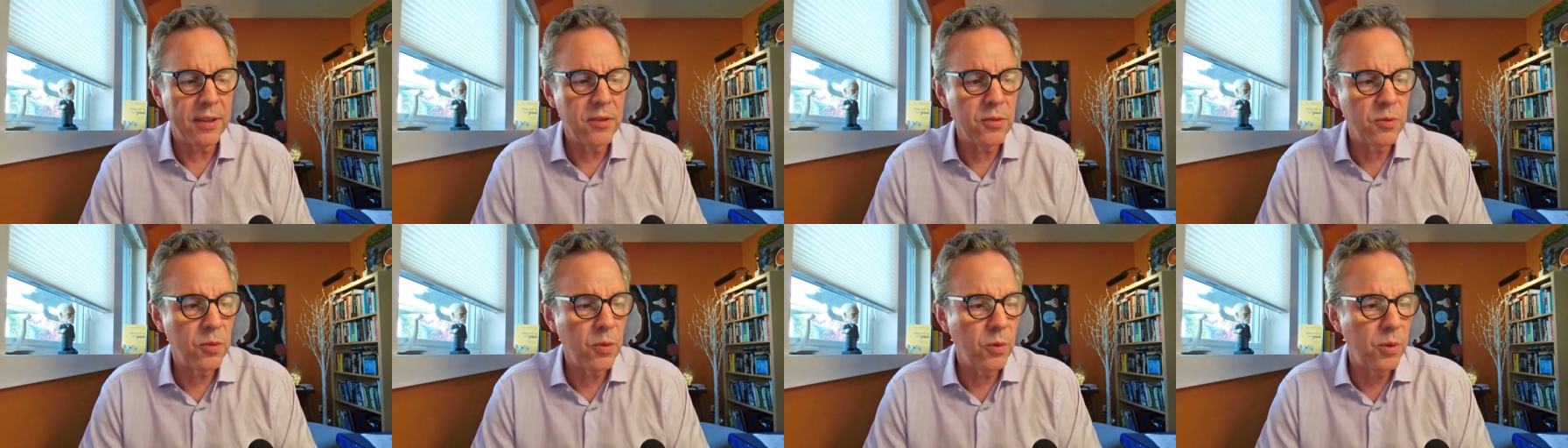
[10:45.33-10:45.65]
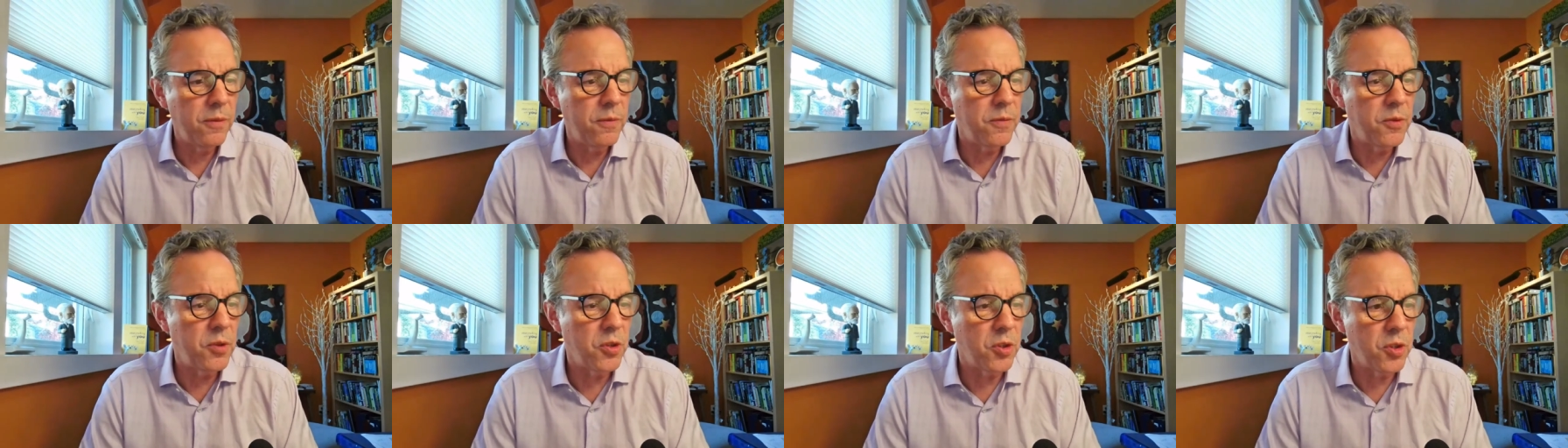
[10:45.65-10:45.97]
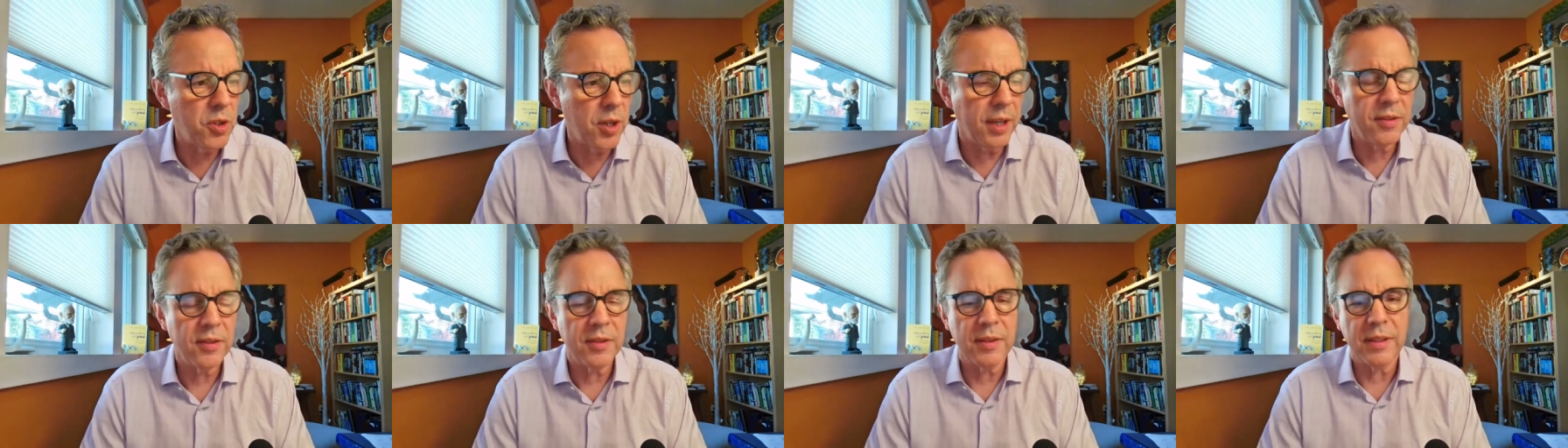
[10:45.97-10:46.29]
sort of
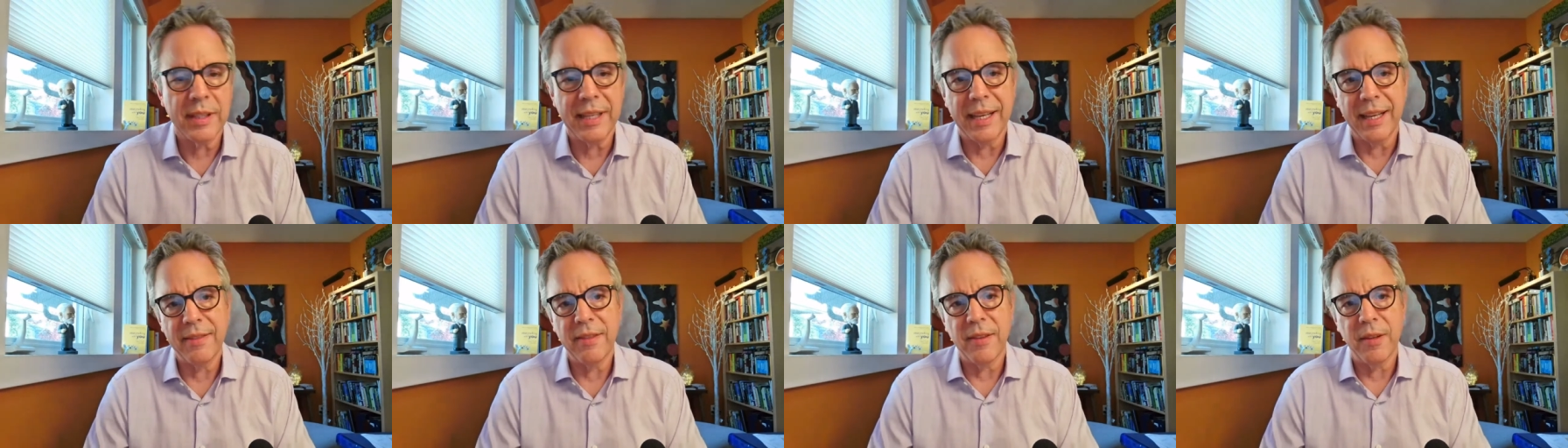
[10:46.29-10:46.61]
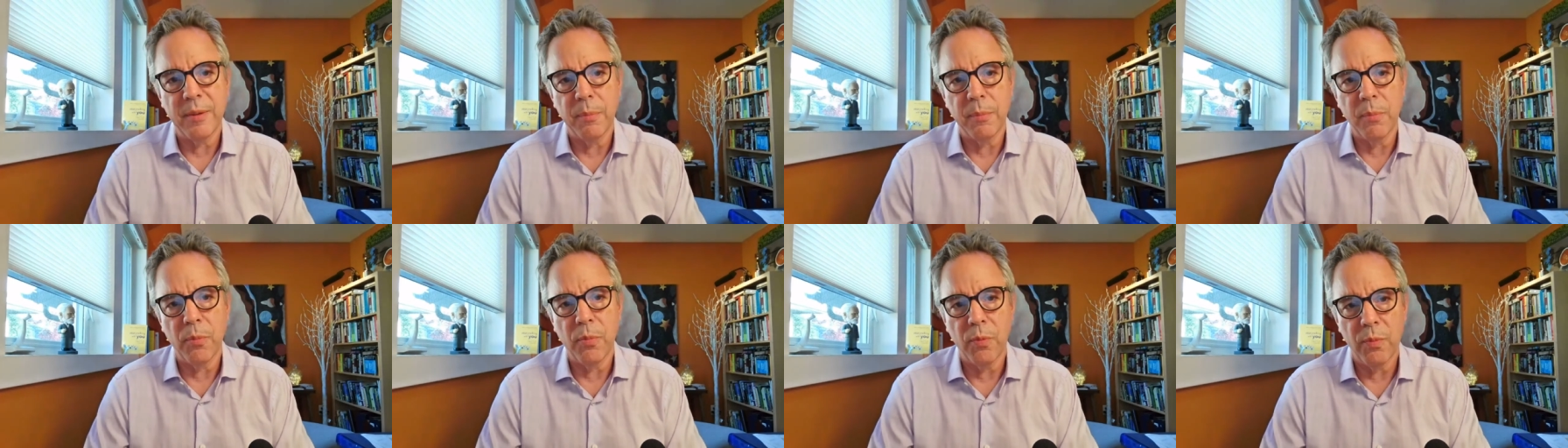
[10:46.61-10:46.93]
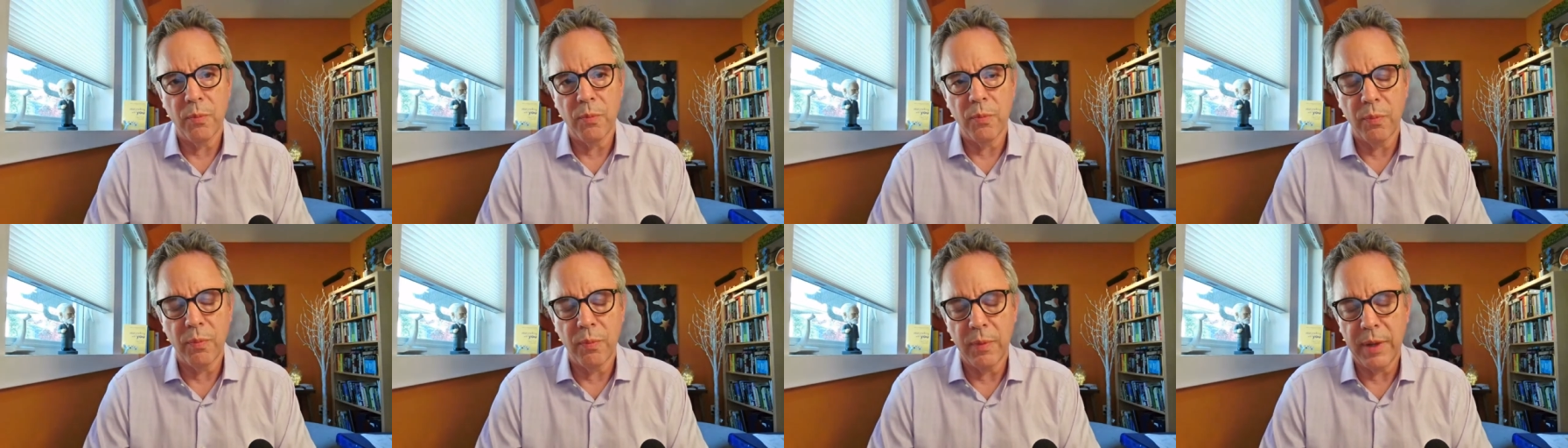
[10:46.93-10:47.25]
just get them
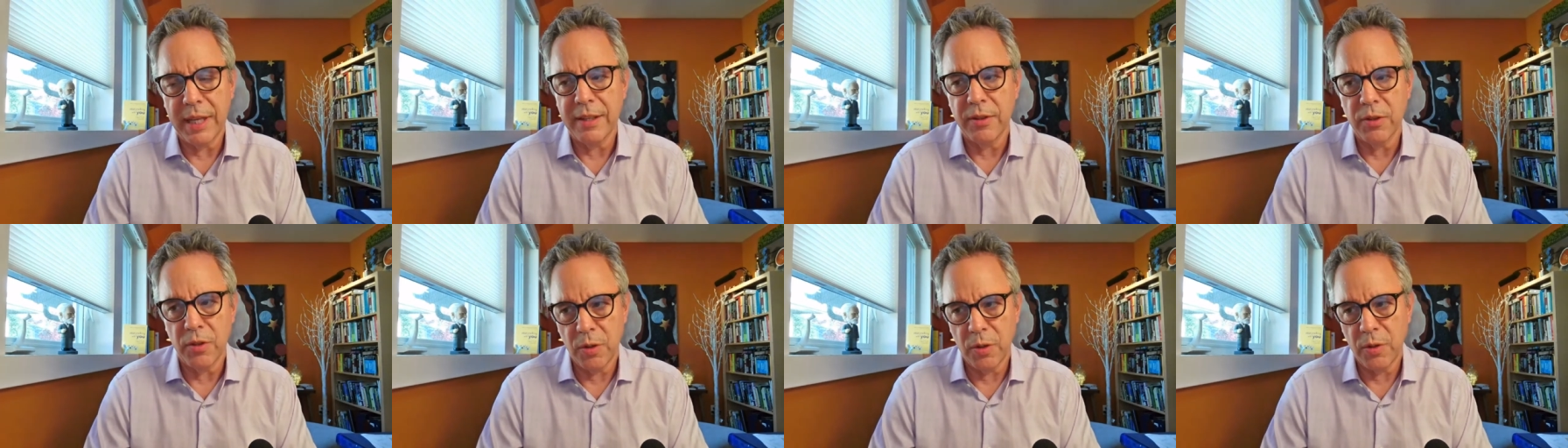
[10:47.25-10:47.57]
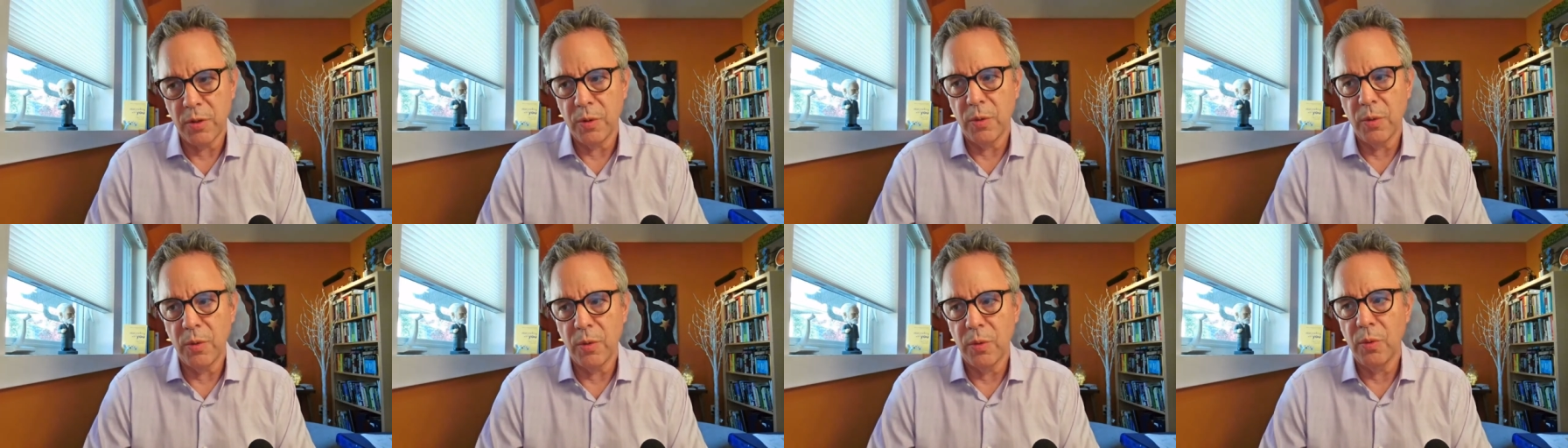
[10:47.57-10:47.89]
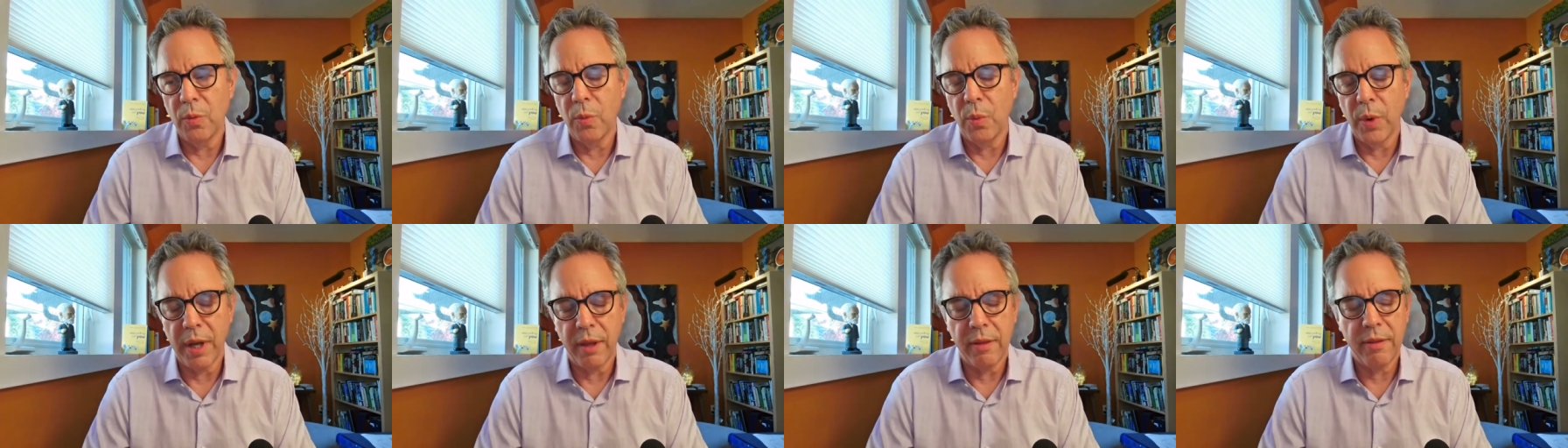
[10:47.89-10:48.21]
in
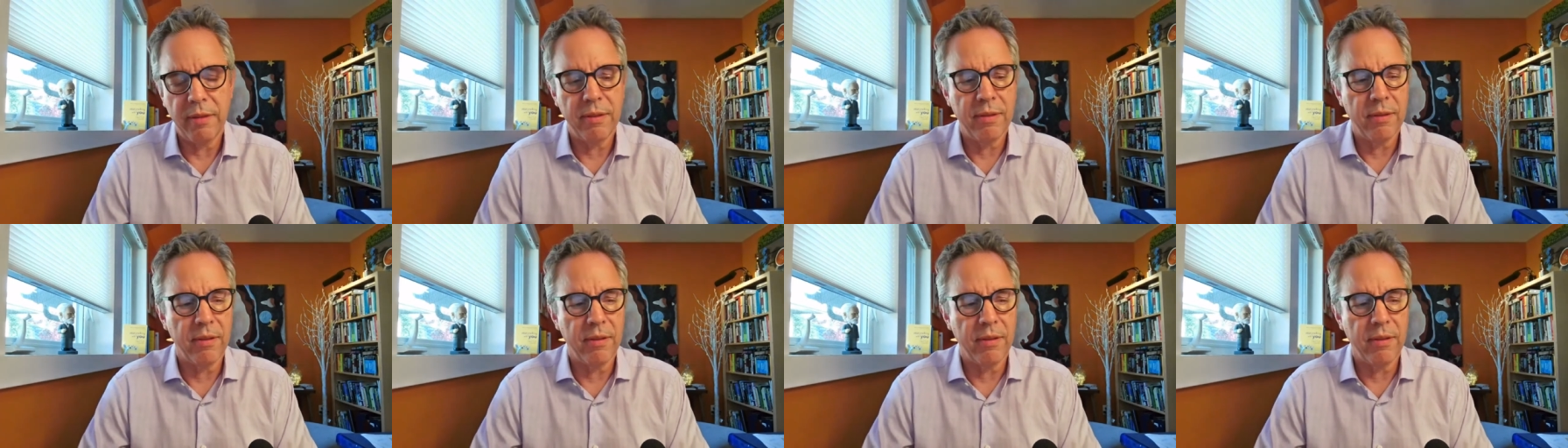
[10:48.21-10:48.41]
tune with